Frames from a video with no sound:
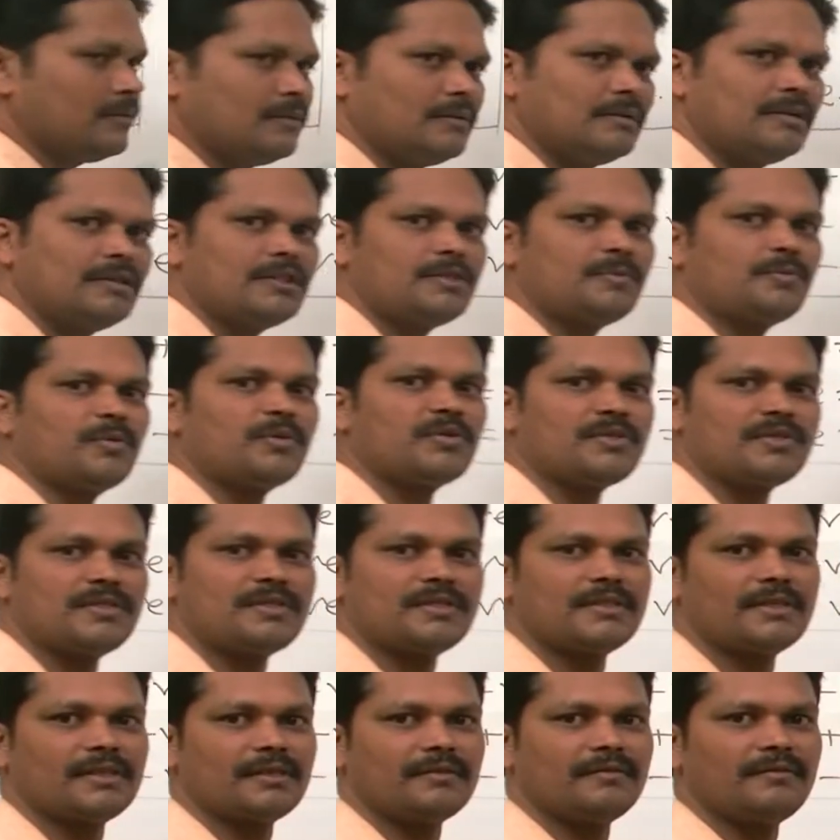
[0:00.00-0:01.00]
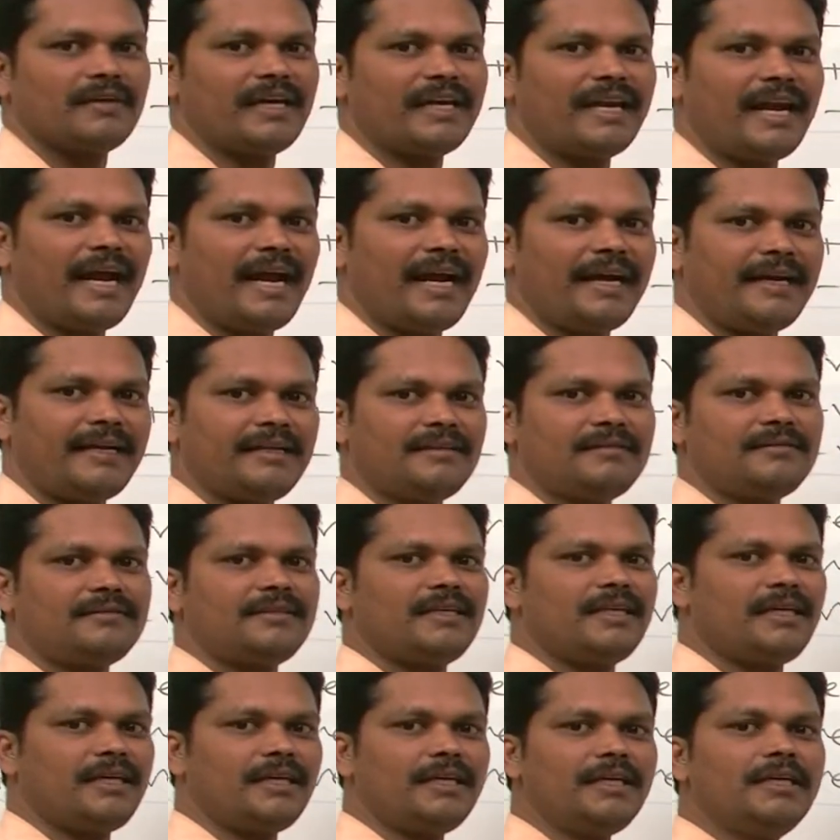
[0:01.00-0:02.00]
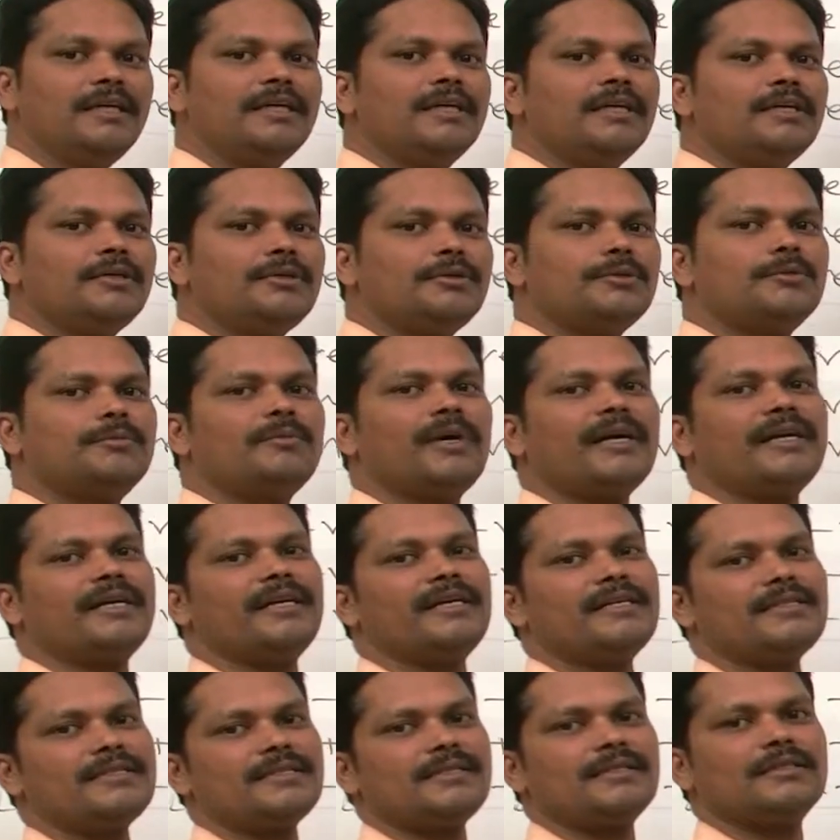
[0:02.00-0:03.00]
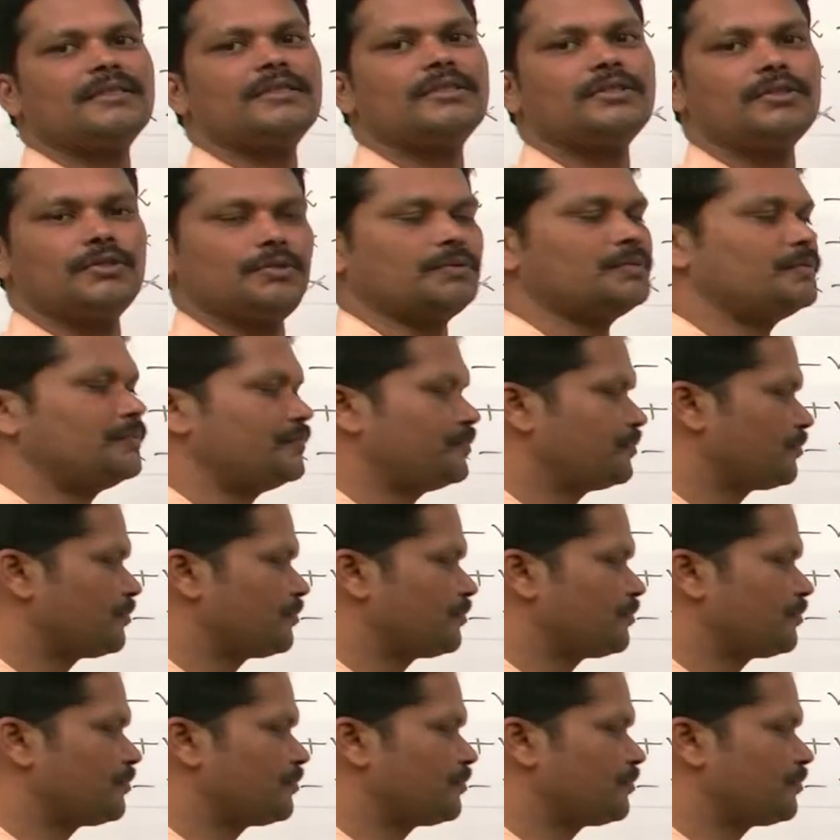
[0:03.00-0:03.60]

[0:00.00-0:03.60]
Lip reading: this procedure, we are adding 3 to minus 2.